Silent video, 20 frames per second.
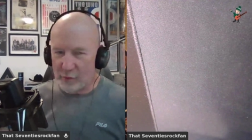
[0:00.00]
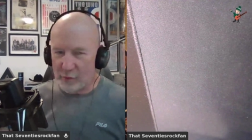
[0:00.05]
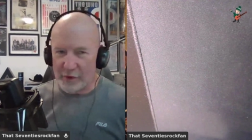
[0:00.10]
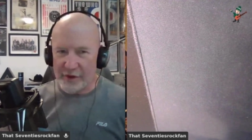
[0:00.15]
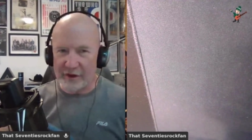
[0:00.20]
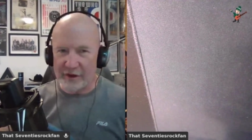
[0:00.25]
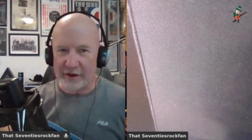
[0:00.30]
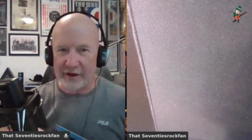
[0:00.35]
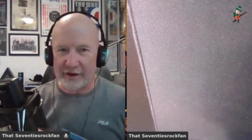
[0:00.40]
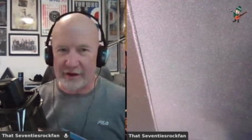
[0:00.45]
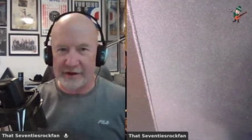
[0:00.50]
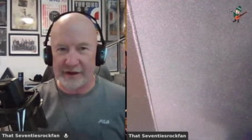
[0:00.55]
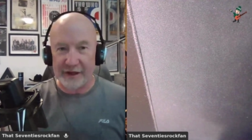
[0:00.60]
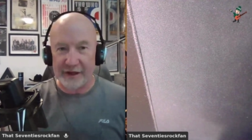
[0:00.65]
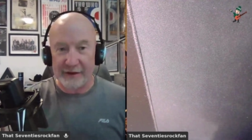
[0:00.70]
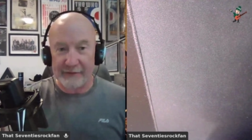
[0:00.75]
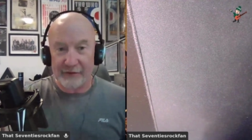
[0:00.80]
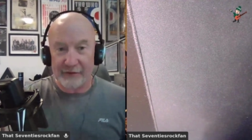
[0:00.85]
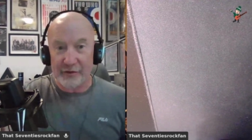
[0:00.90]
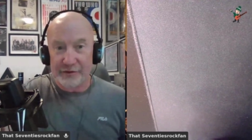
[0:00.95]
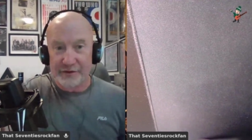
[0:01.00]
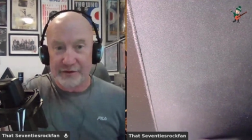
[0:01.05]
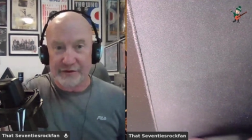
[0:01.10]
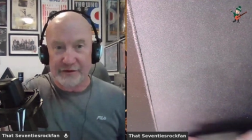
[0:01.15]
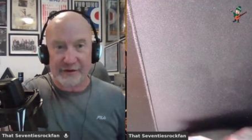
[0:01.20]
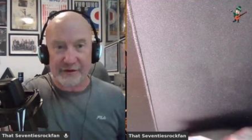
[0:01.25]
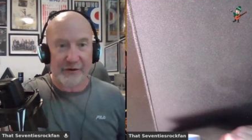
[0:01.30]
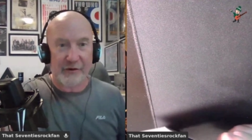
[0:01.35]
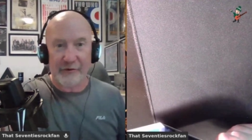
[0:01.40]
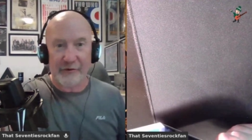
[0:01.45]
one that I, I've
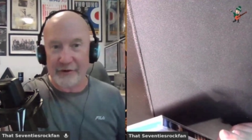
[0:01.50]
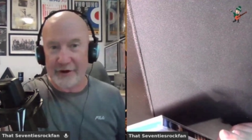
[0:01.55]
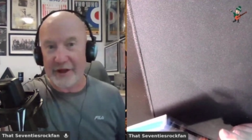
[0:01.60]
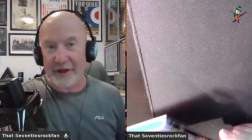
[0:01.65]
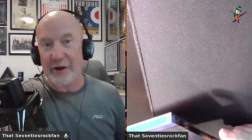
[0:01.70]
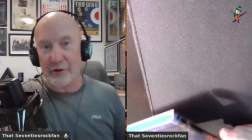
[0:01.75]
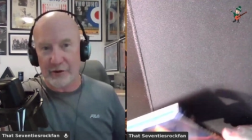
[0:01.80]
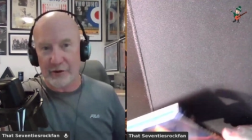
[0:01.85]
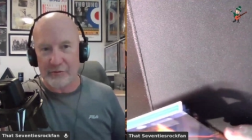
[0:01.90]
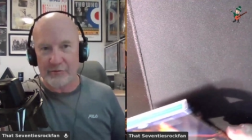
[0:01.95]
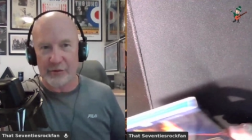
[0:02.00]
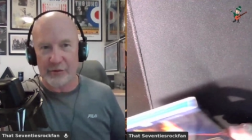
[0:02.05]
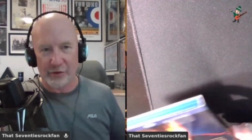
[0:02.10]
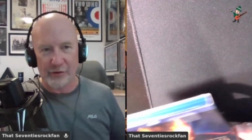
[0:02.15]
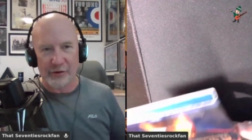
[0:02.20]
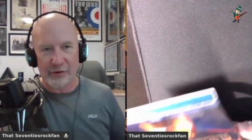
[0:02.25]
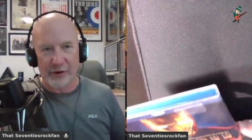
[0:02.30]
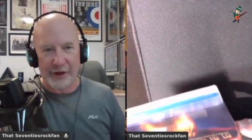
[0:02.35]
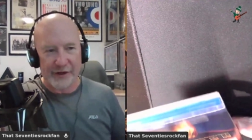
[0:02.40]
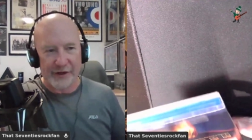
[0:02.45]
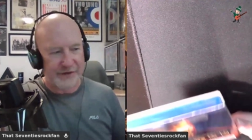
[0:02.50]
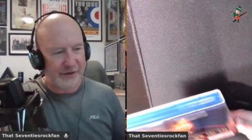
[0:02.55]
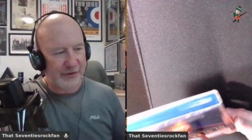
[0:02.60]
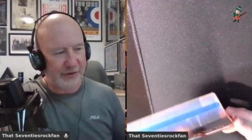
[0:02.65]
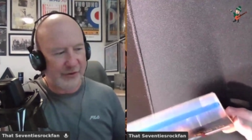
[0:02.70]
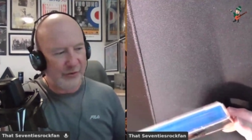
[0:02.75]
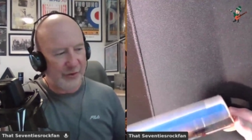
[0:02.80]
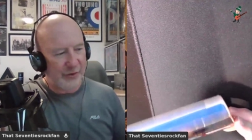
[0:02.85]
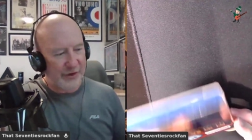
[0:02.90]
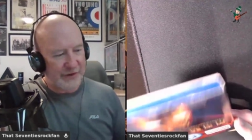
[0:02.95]
also already gotten Blu-ray is the
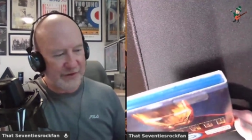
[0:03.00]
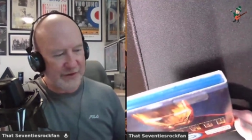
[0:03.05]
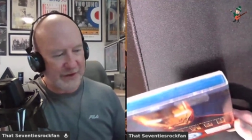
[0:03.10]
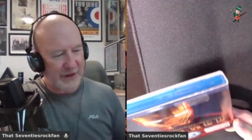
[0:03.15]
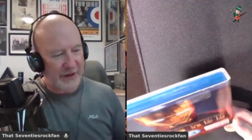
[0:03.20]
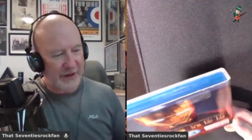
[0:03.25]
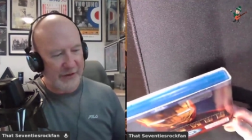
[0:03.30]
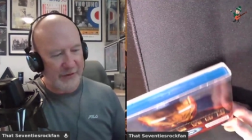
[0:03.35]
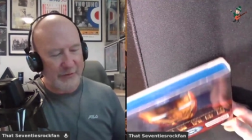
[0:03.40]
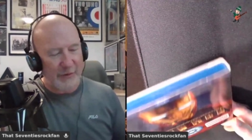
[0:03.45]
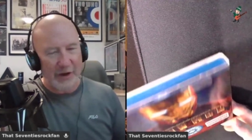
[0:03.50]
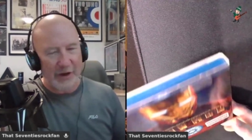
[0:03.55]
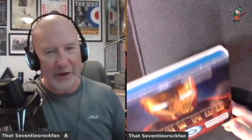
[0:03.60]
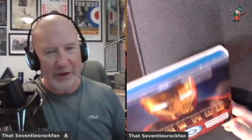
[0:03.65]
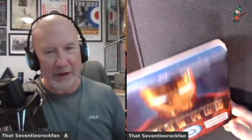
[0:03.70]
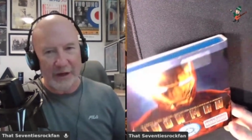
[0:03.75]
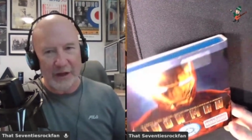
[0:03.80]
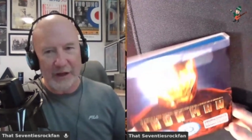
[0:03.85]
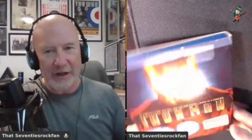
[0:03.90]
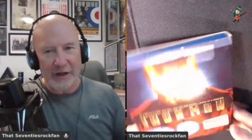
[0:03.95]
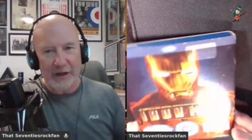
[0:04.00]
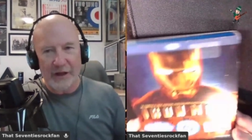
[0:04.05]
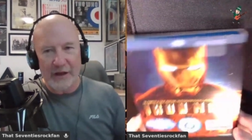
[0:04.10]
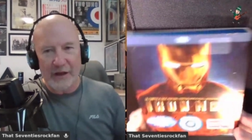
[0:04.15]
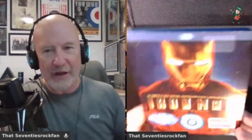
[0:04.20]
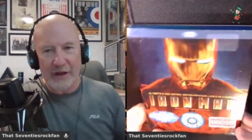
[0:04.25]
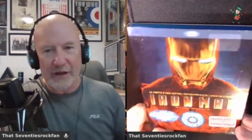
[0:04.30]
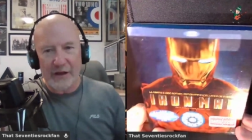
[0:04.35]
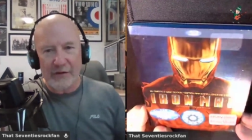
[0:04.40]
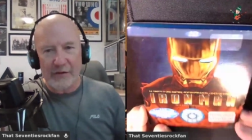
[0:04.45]
two-disc Iron Man
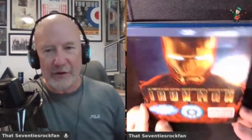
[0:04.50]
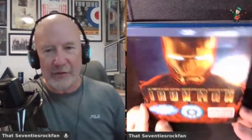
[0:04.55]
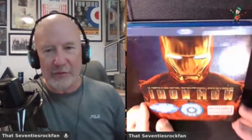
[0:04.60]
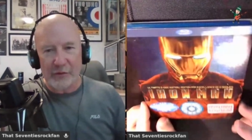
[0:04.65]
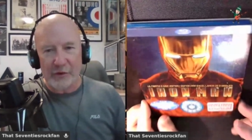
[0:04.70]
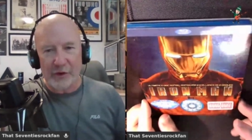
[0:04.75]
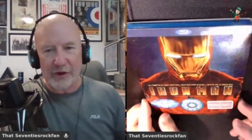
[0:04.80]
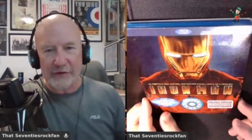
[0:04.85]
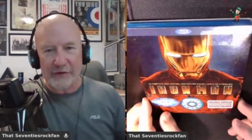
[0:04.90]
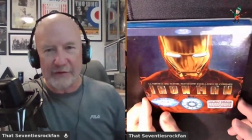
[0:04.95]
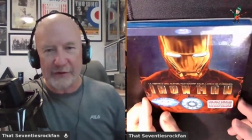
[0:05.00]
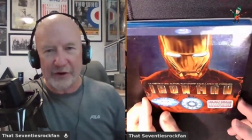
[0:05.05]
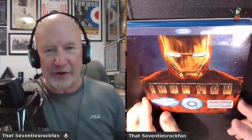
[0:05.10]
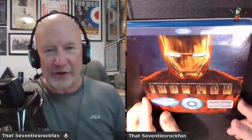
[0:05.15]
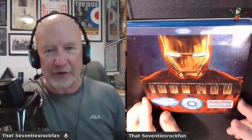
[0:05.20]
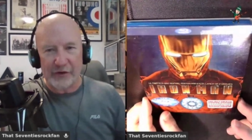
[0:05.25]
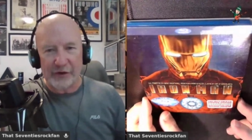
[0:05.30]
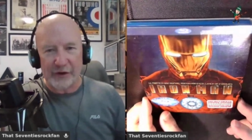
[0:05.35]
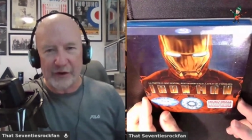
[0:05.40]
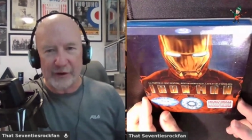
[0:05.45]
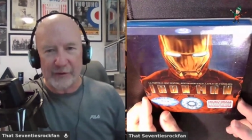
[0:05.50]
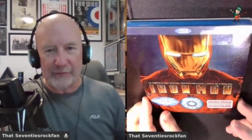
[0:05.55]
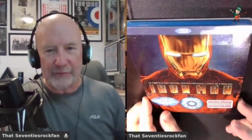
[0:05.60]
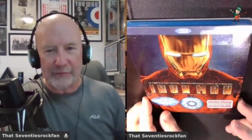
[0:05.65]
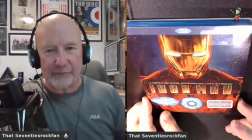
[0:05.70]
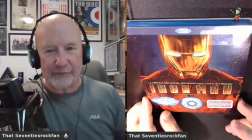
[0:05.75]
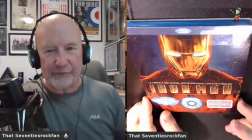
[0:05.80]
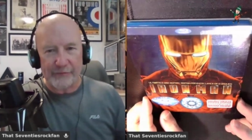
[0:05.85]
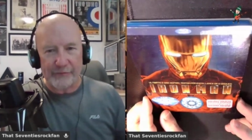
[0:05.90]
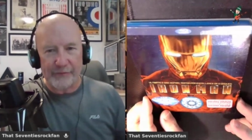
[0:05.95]
with a different,
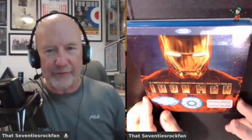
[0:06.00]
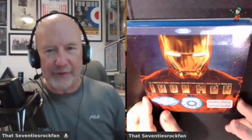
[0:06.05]
um,